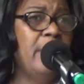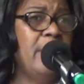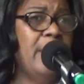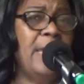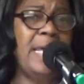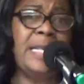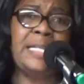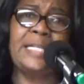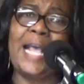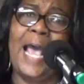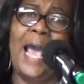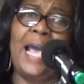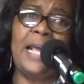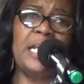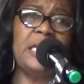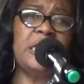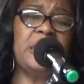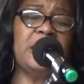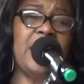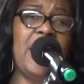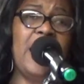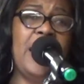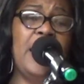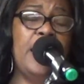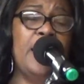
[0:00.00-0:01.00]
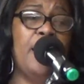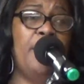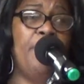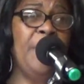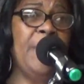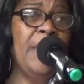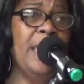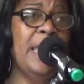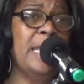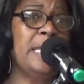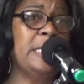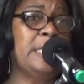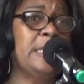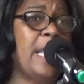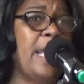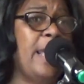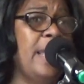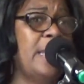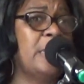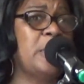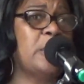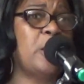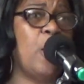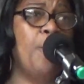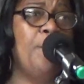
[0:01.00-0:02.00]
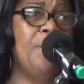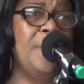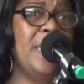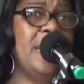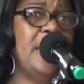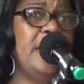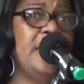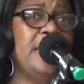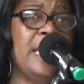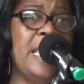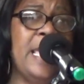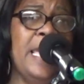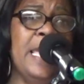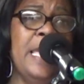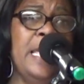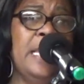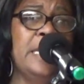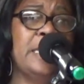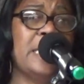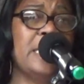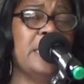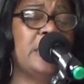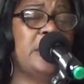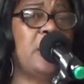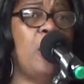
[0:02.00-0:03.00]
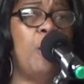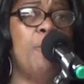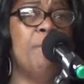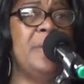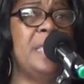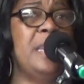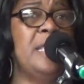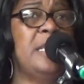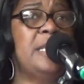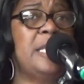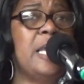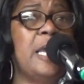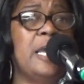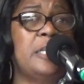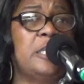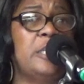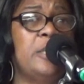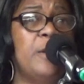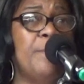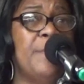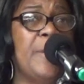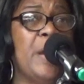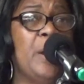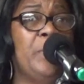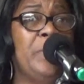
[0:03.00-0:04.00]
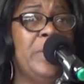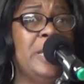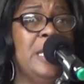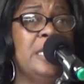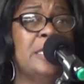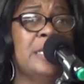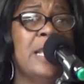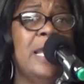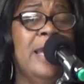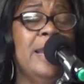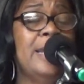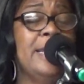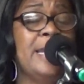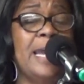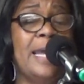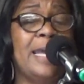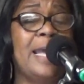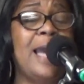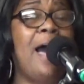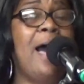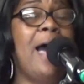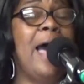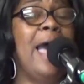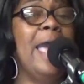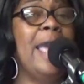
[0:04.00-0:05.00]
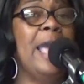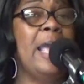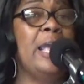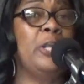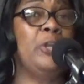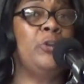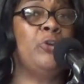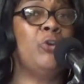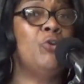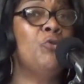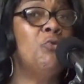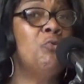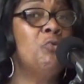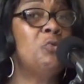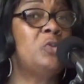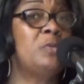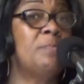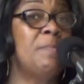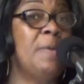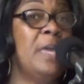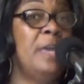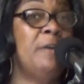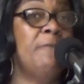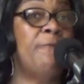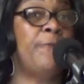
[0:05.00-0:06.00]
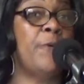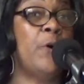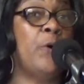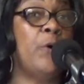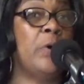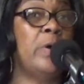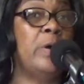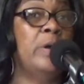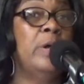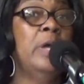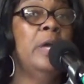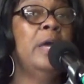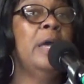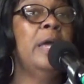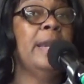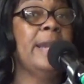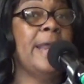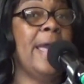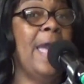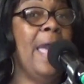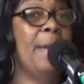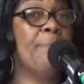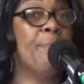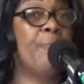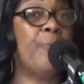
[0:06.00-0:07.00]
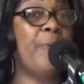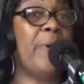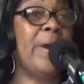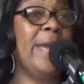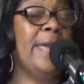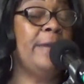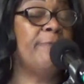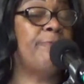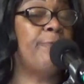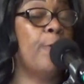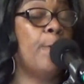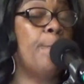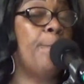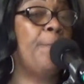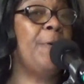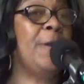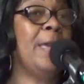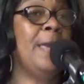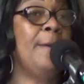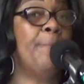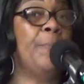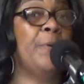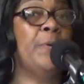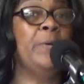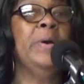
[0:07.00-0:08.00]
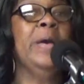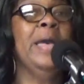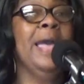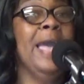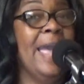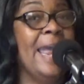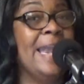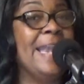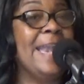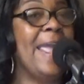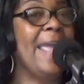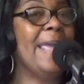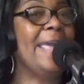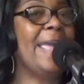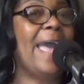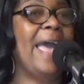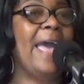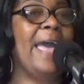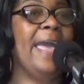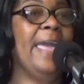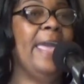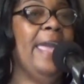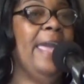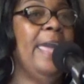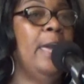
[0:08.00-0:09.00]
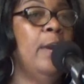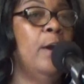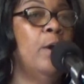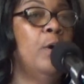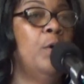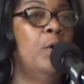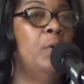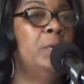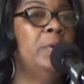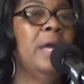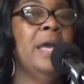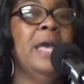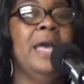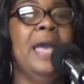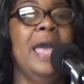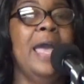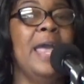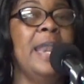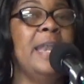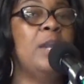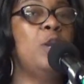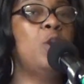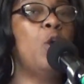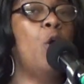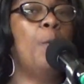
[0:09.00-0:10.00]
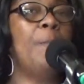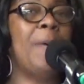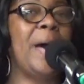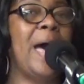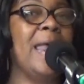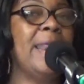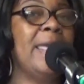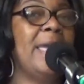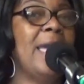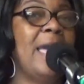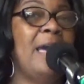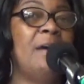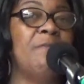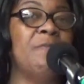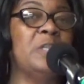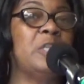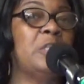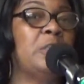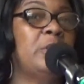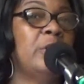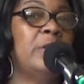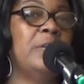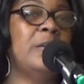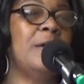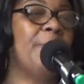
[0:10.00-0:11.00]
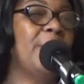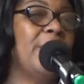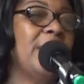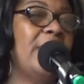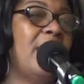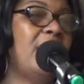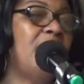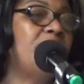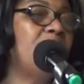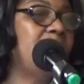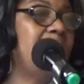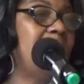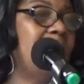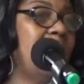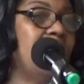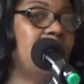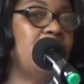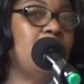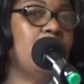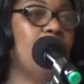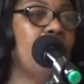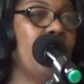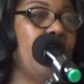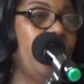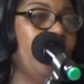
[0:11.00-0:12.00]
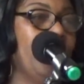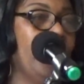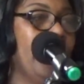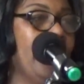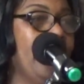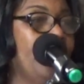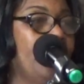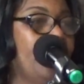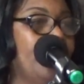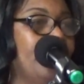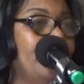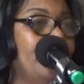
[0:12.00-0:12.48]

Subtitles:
Because I can stand up here and say so many things and so many testimonies that God had used me for, that had prayed for people, and they got healed, and nobody ever stood up and gave a testimony.